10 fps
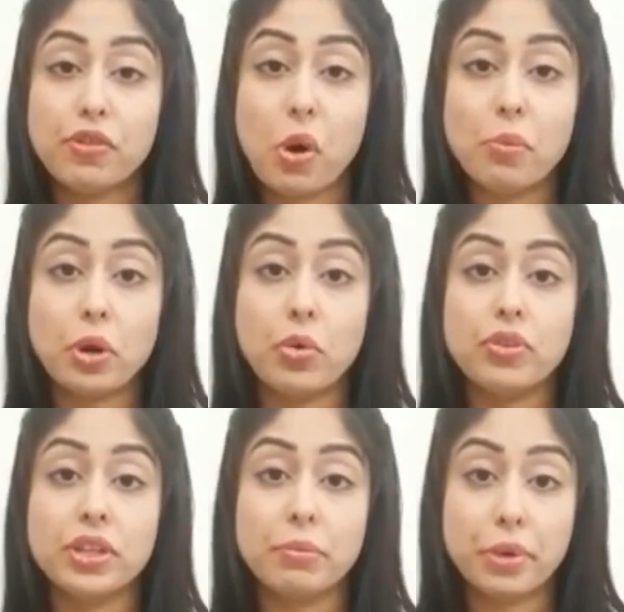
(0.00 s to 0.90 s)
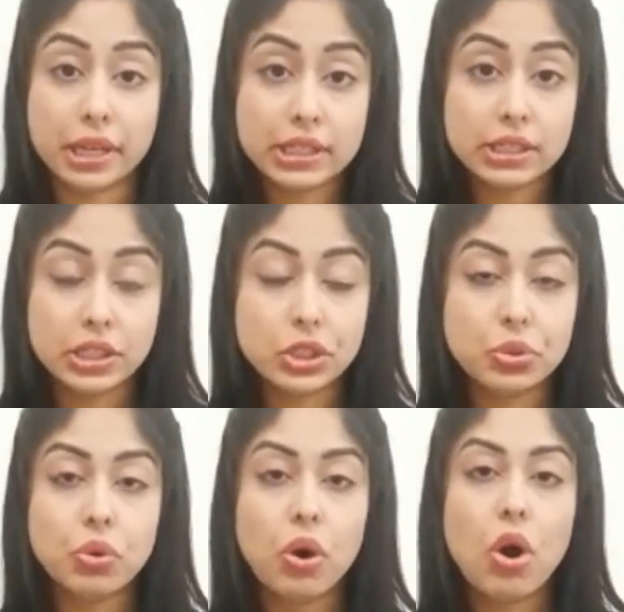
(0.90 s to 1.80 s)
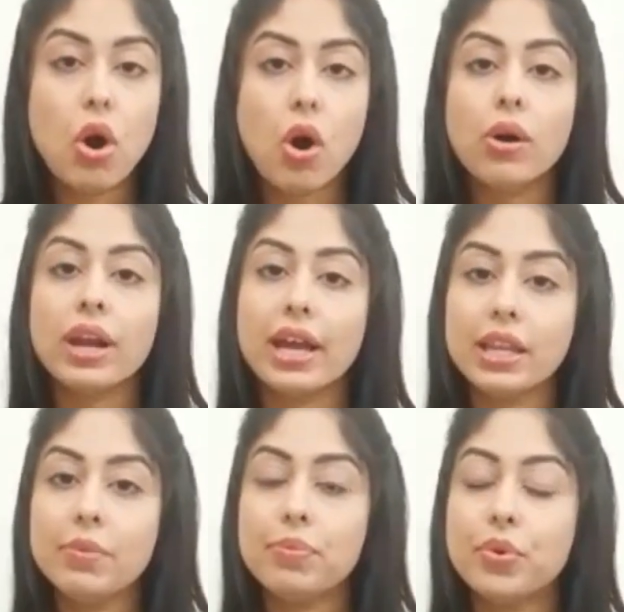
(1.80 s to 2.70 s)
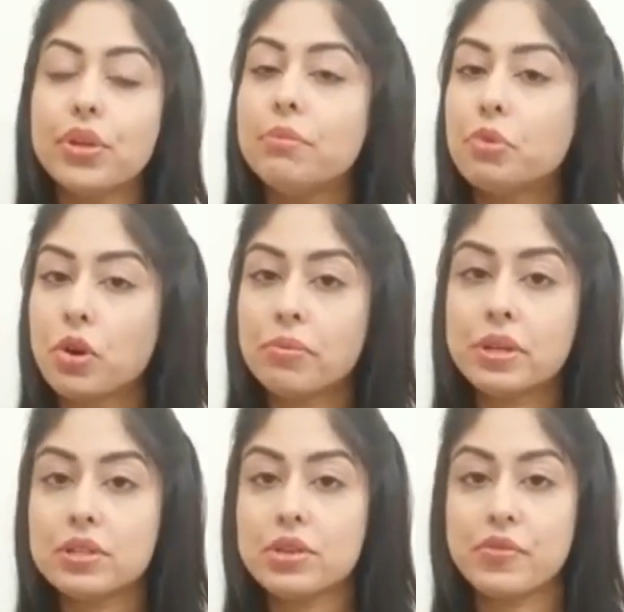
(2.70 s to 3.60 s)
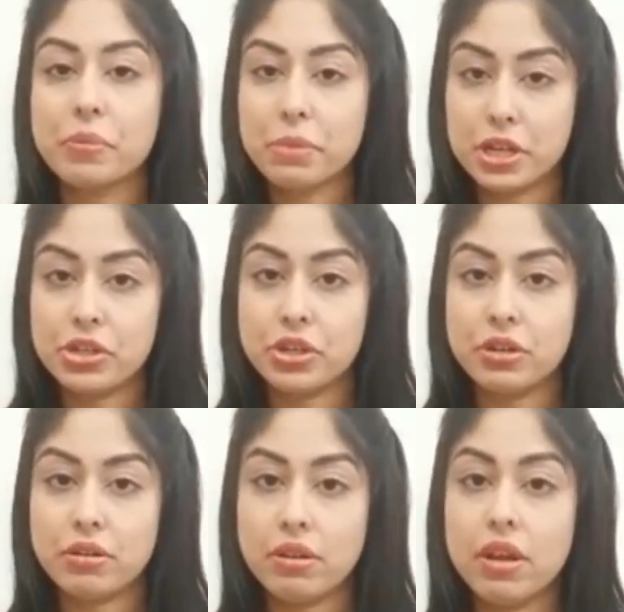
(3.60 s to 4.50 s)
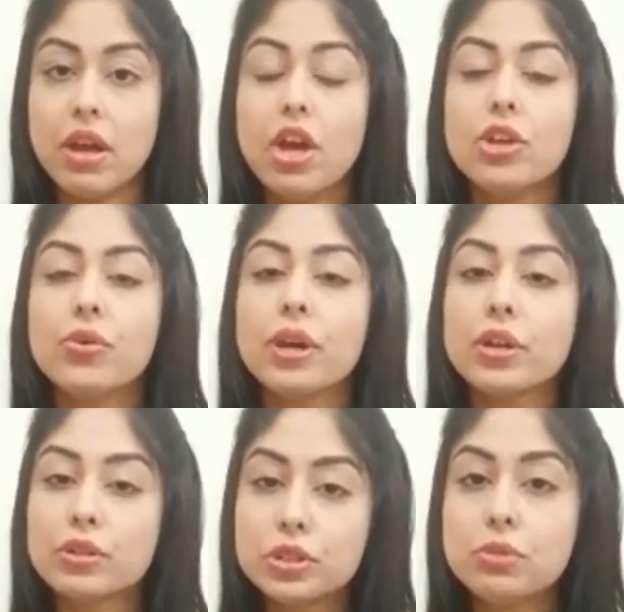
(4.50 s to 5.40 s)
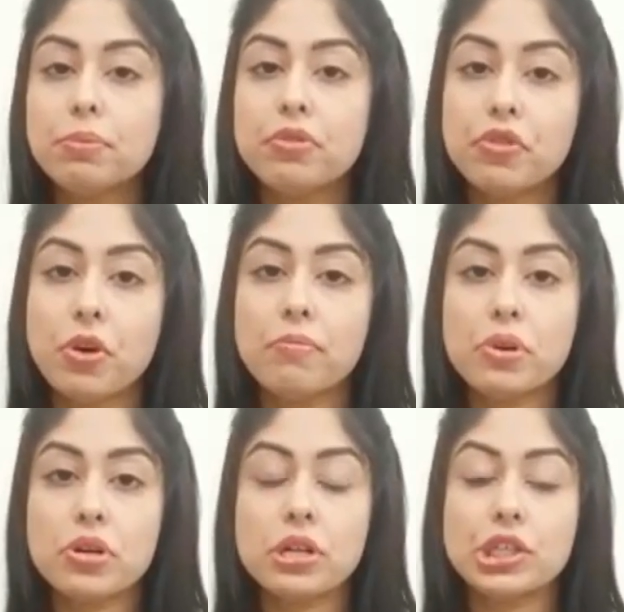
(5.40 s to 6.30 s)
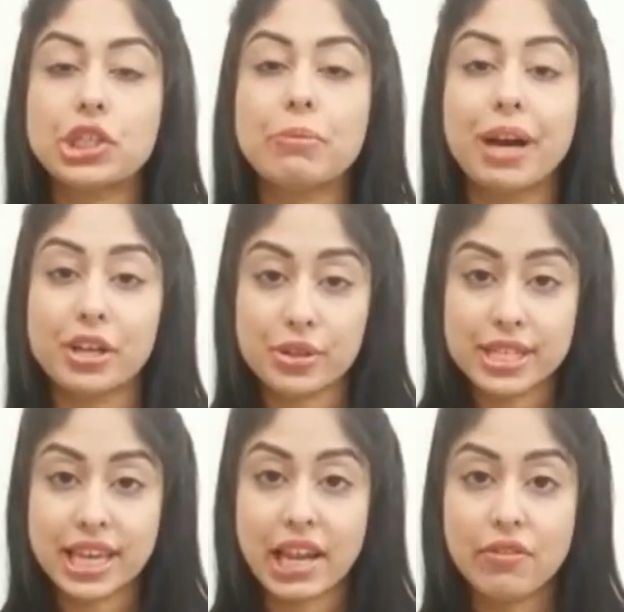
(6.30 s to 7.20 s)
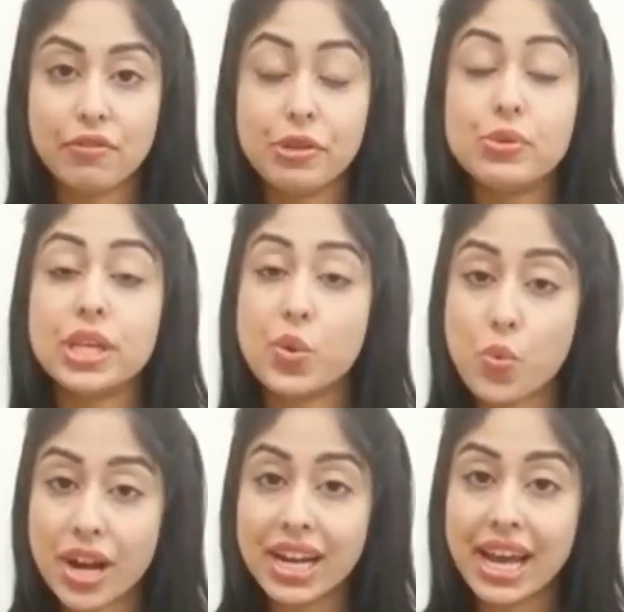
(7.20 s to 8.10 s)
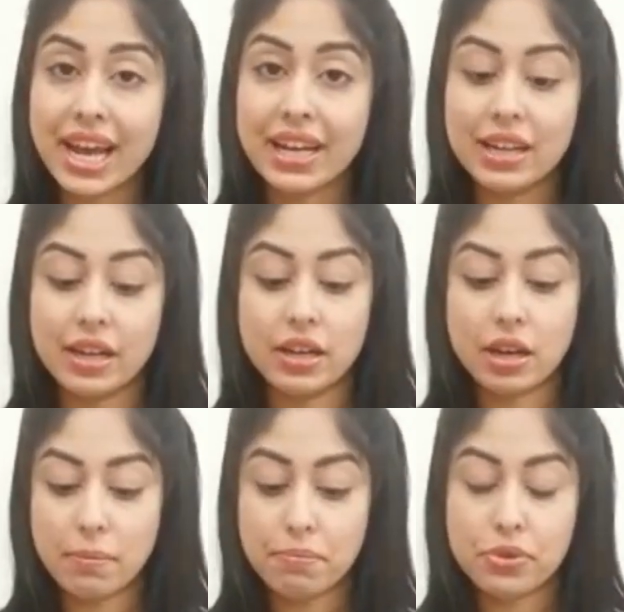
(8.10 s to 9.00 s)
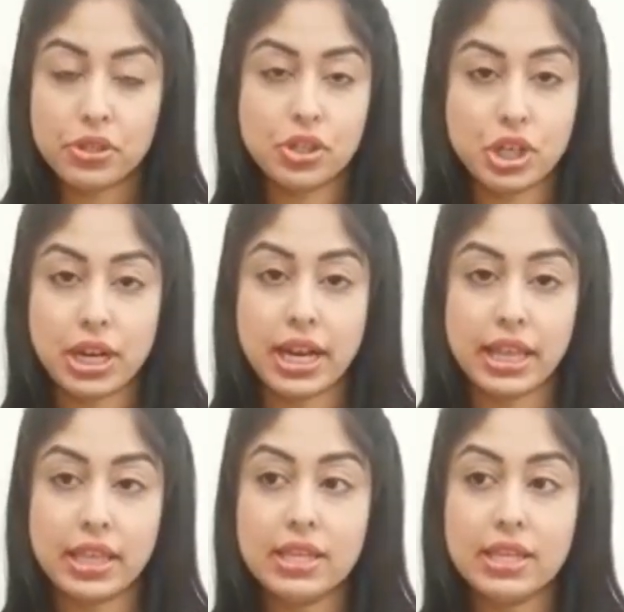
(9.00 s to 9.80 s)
over the breast tissue or any bony prominence of the patient. You can also perform percussion by yourself using one hand in a cup position like this